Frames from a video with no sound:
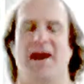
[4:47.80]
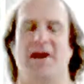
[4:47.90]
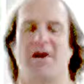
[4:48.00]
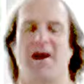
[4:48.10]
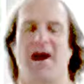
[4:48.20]
I
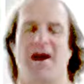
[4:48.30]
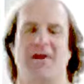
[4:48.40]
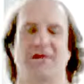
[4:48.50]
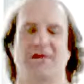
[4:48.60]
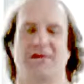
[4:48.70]
don't know
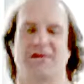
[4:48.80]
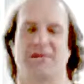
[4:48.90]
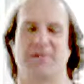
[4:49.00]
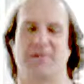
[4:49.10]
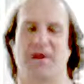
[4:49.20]
how, since
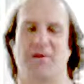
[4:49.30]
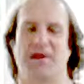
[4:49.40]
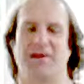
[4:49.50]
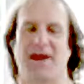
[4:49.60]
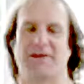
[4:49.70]
all
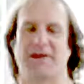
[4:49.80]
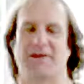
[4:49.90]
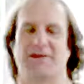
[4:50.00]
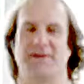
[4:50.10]
my tactile